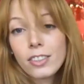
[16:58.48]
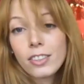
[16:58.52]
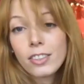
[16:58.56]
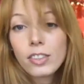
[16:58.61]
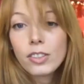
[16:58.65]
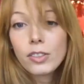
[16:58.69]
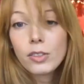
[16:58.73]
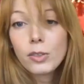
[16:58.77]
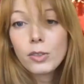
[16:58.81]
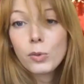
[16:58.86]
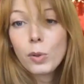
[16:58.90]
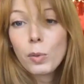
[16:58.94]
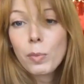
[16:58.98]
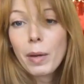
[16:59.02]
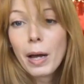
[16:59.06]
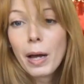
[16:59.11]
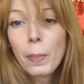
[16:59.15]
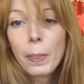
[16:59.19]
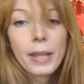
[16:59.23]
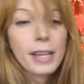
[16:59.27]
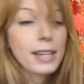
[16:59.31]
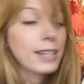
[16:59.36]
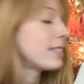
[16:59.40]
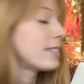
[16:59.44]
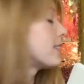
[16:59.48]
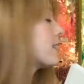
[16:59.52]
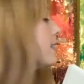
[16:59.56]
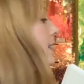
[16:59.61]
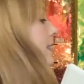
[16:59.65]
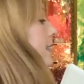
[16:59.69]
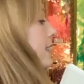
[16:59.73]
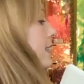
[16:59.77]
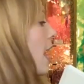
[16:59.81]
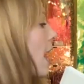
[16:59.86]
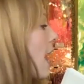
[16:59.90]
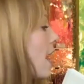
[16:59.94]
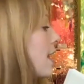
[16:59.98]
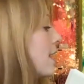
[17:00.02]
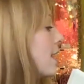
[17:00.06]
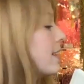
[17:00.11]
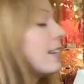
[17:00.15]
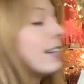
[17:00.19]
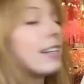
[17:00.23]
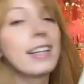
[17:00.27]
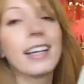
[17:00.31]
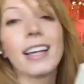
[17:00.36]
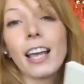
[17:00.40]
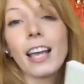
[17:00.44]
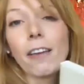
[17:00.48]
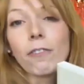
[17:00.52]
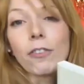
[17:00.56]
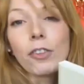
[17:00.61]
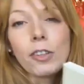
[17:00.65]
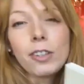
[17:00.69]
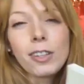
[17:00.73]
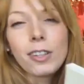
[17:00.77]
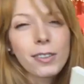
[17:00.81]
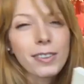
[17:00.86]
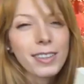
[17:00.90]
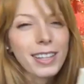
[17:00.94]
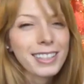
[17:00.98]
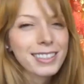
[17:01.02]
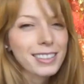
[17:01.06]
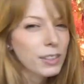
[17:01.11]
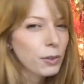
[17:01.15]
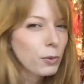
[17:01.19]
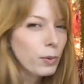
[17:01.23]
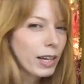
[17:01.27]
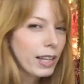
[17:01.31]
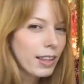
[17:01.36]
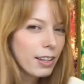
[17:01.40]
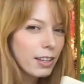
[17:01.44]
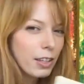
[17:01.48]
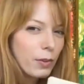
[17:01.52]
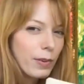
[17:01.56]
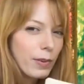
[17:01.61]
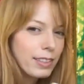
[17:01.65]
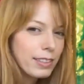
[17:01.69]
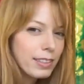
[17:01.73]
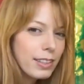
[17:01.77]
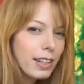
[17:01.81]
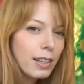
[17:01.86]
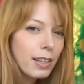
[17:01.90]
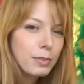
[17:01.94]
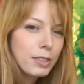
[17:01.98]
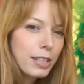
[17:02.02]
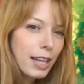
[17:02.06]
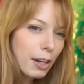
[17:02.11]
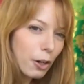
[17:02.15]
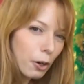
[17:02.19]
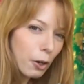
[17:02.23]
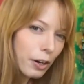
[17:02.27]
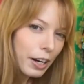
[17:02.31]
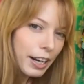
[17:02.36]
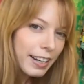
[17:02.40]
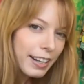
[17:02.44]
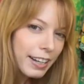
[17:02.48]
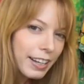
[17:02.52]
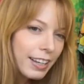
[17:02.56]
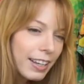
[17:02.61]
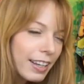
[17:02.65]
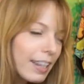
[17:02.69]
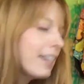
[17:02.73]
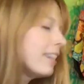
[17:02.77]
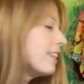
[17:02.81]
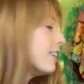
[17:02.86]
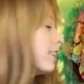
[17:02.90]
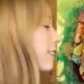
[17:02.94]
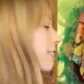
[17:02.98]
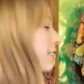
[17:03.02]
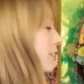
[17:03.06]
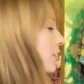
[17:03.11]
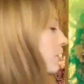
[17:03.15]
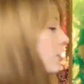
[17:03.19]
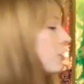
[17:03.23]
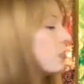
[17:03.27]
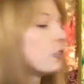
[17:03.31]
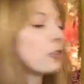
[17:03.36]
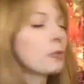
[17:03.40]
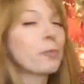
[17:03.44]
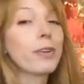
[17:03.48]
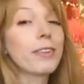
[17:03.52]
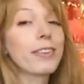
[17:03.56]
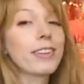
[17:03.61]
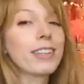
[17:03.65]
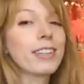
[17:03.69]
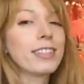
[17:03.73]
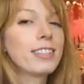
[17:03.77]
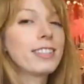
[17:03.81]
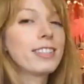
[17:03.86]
too about this is that if you don't like the way that you ended up decorating it, you can just put the